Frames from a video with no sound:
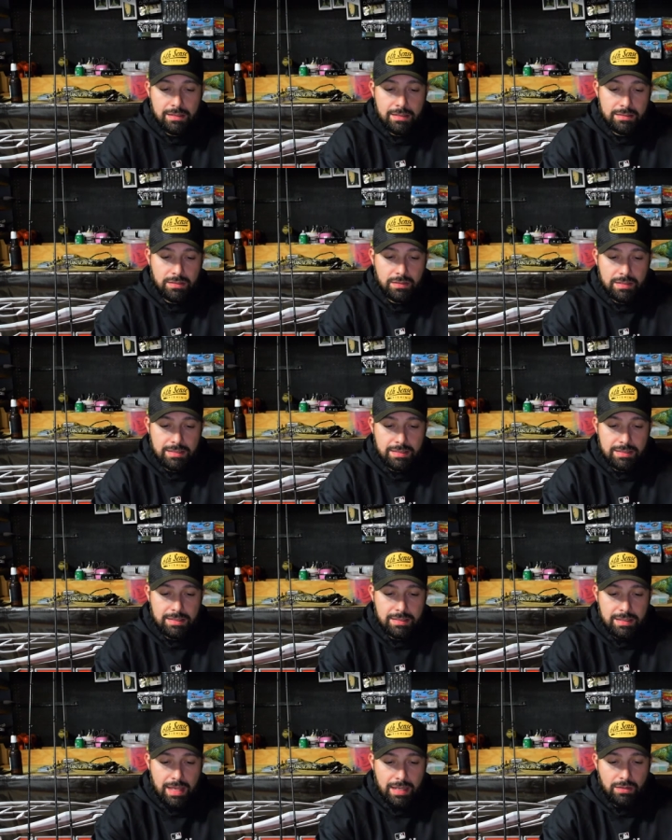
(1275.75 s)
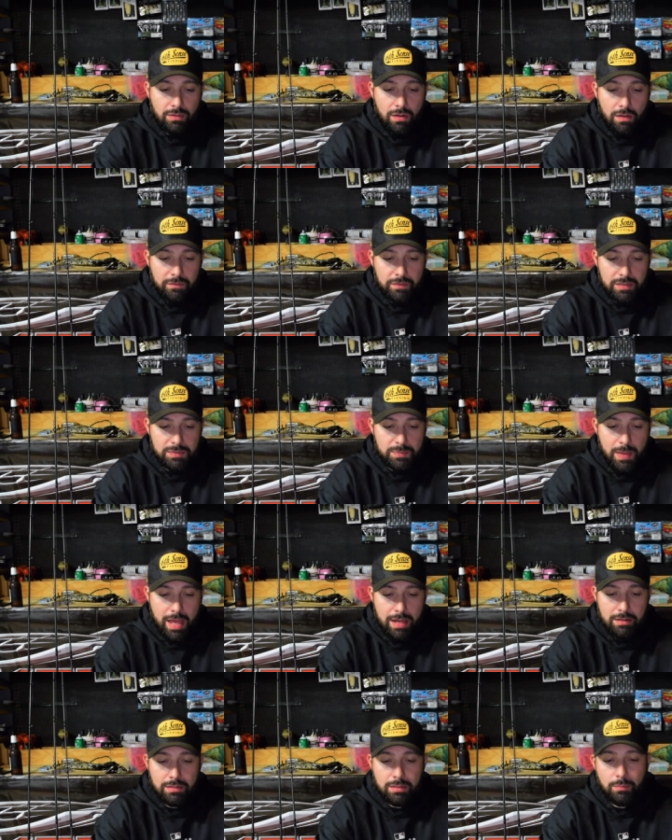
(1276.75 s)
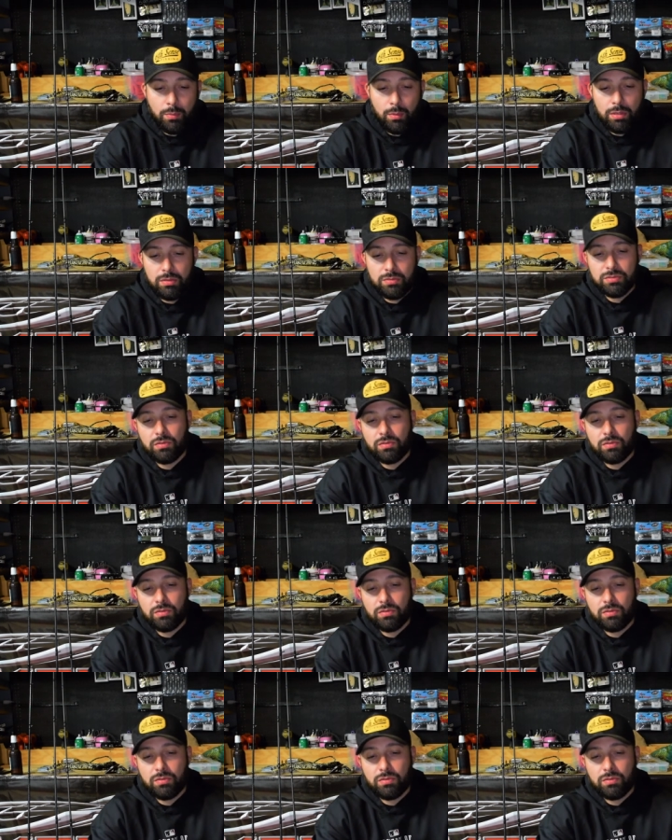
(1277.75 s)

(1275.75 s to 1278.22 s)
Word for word: So this is in that crawfish pattern, the boiled